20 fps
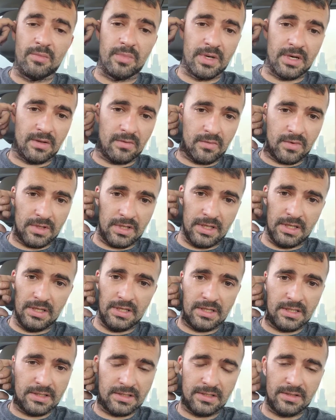But what he
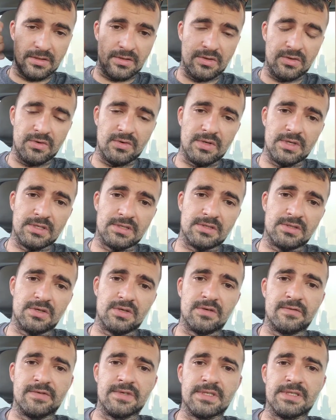has to do, his
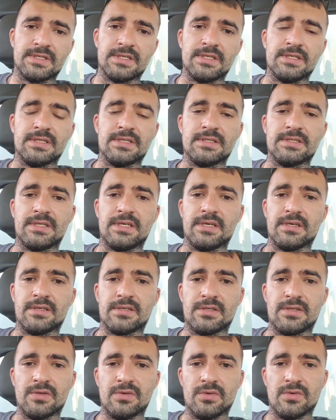service is
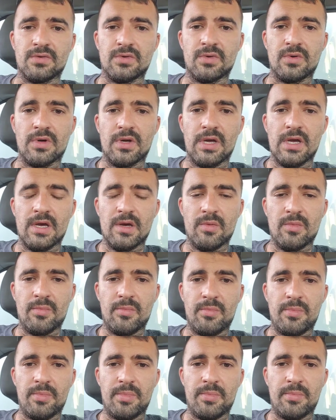
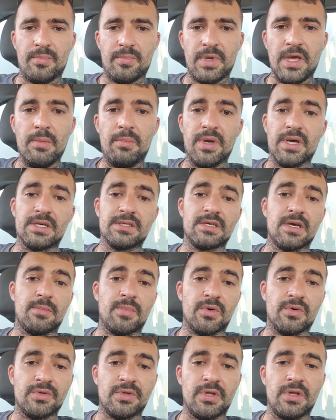he picks up
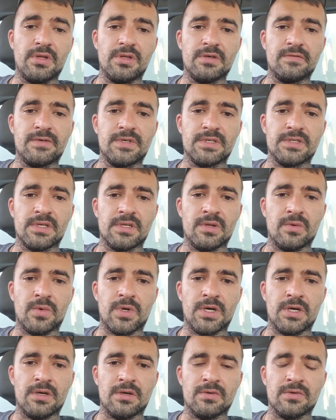all the deliveries in the
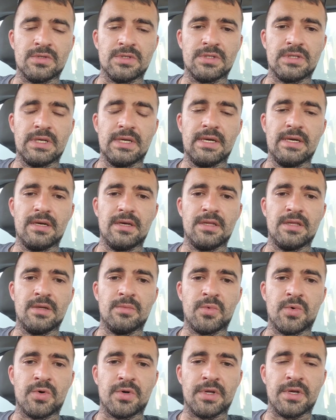warehouse in the
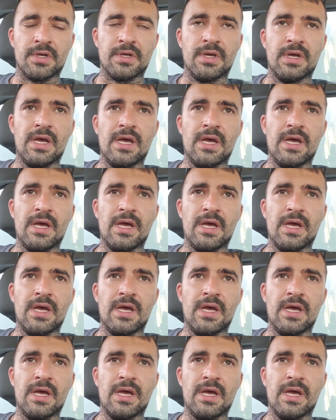morning.